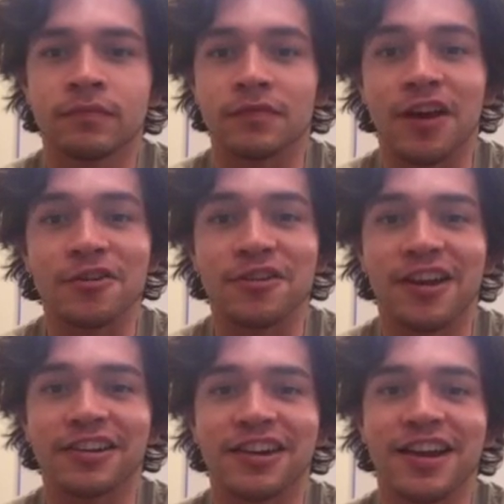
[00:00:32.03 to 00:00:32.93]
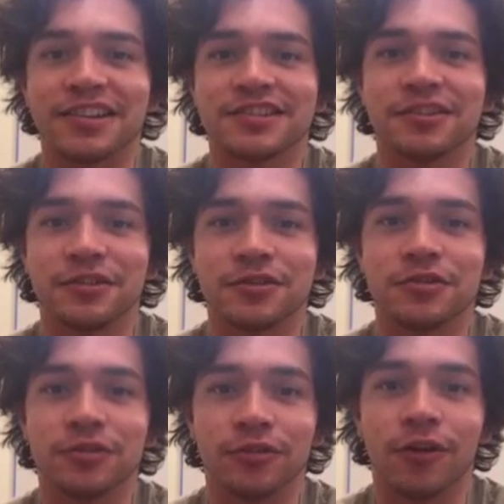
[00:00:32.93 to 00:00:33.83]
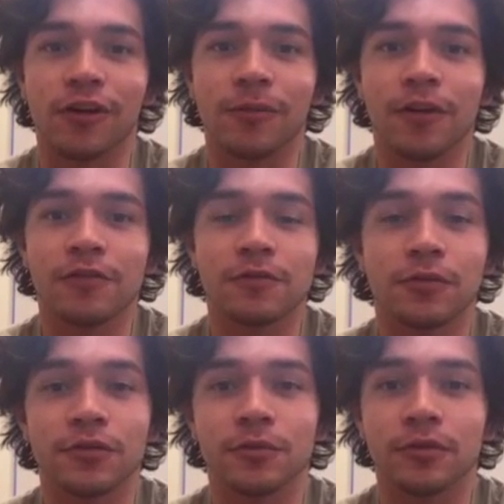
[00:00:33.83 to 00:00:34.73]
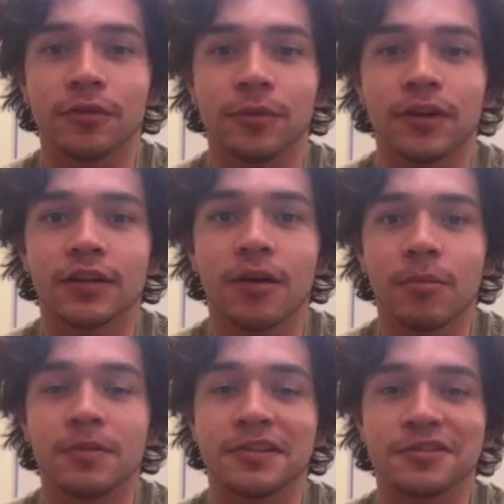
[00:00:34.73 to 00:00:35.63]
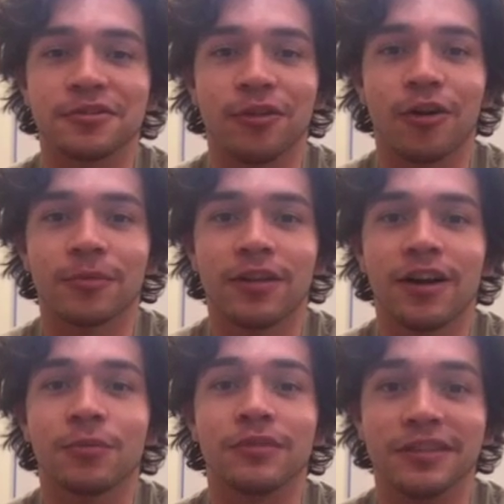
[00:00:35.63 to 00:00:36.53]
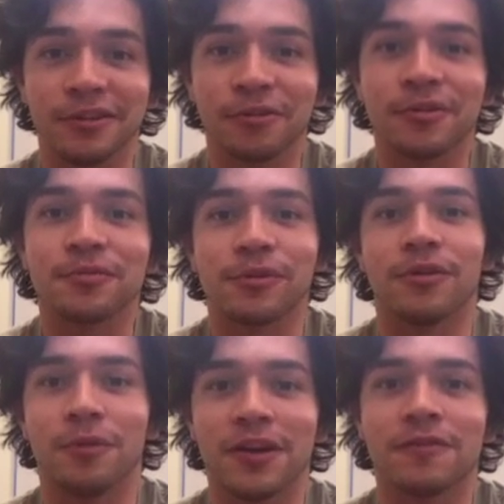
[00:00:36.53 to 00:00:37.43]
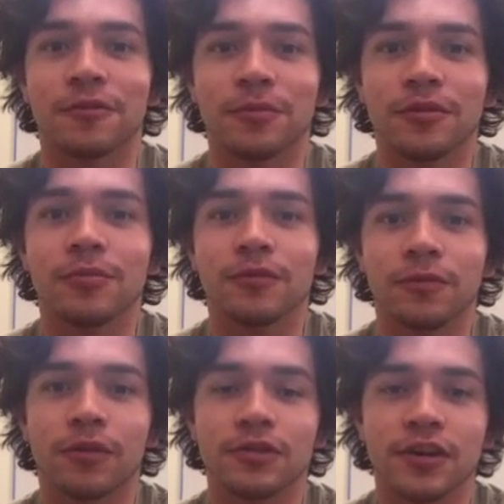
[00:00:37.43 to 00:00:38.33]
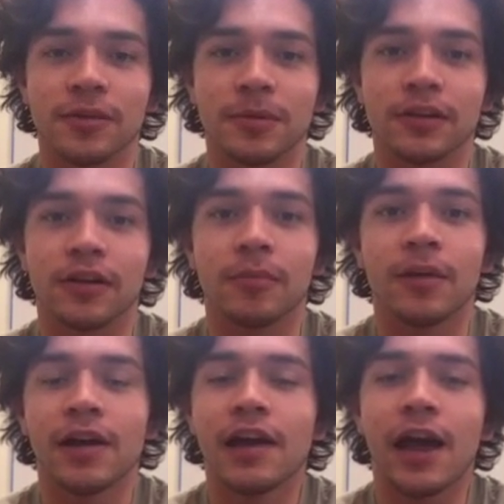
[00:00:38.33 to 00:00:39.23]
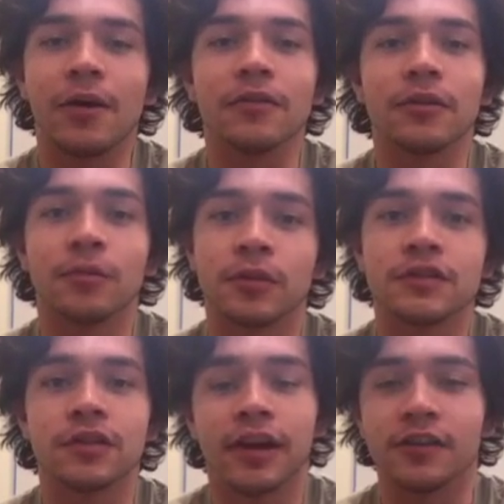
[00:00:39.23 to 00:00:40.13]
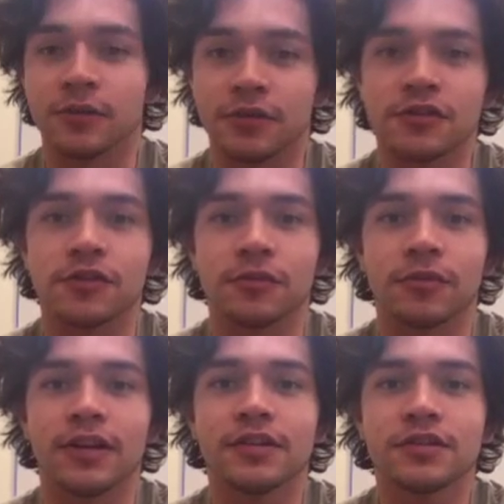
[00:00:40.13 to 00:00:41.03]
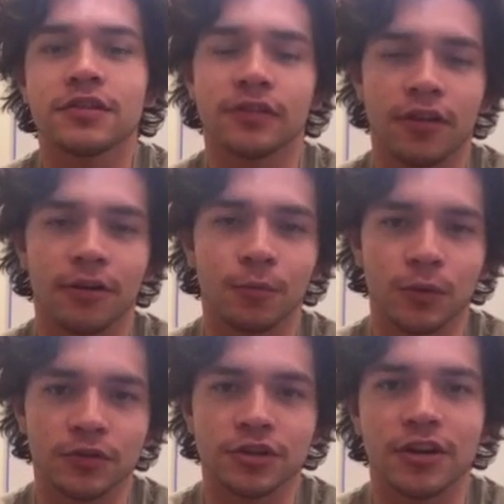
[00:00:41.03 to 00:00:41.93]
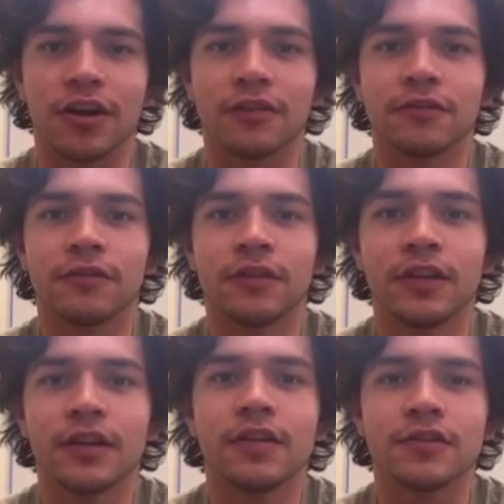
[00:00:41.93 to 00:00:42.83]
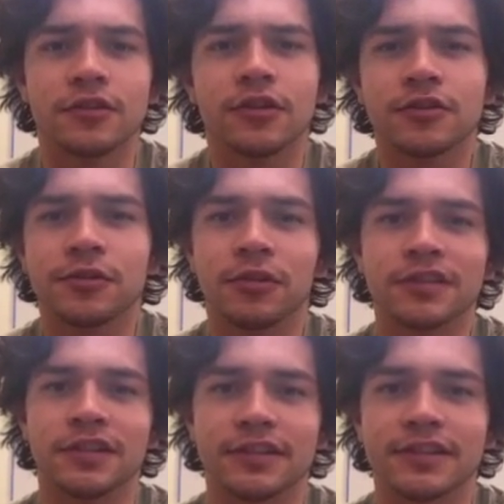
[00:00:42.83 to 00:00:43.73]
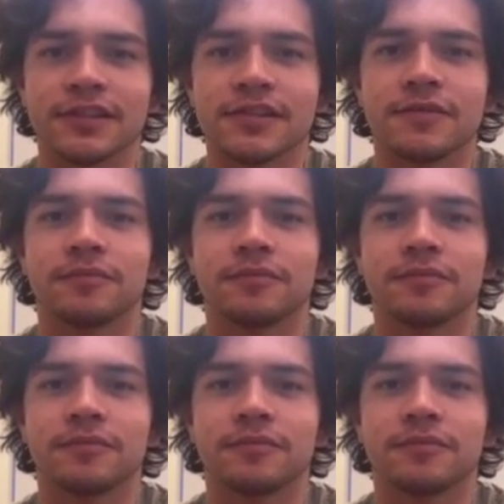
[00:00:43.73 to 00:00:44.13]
Now you're not going to accidentally turn your alarm off before you really wake up because your alarm clock will literally run away from you before you try to pick it up. However, once your hand's within a certain range, the alarm will shut off. The circuitry looks like this.